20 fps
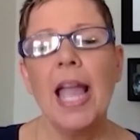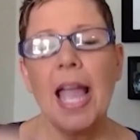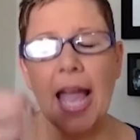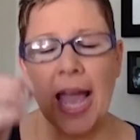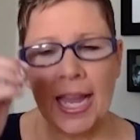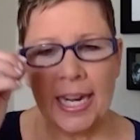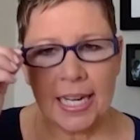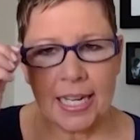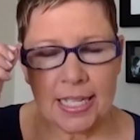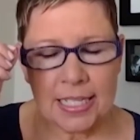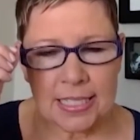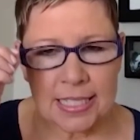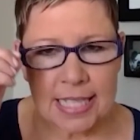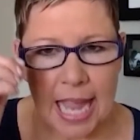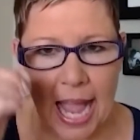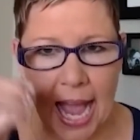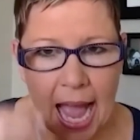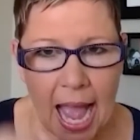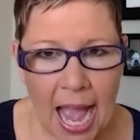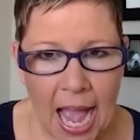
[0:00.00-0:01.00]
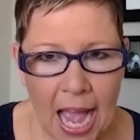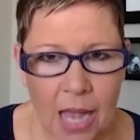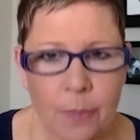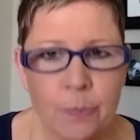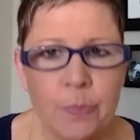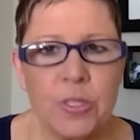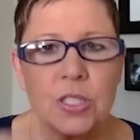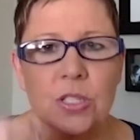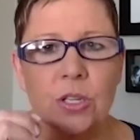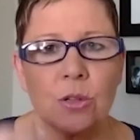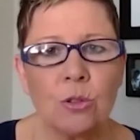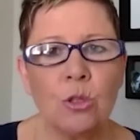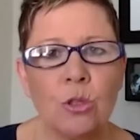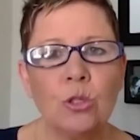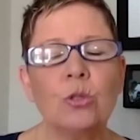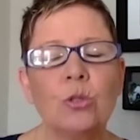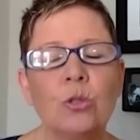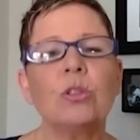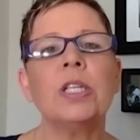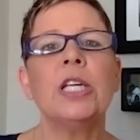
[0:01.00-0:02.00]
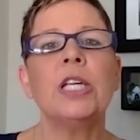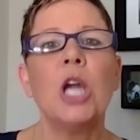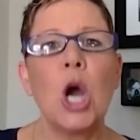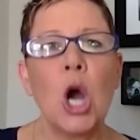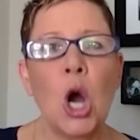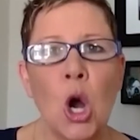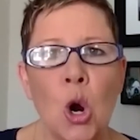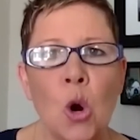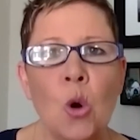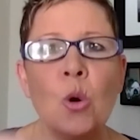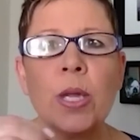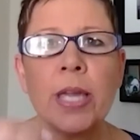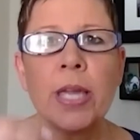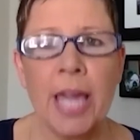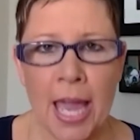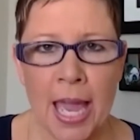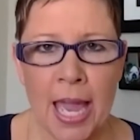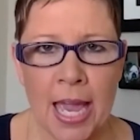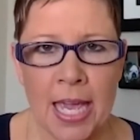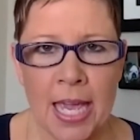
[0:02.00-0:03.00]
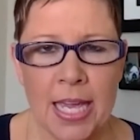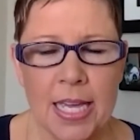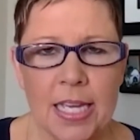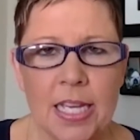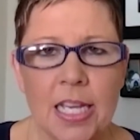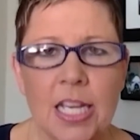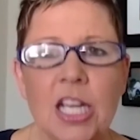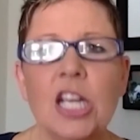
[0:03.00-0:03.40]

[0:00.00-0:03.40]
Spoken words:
And it is absolutely okay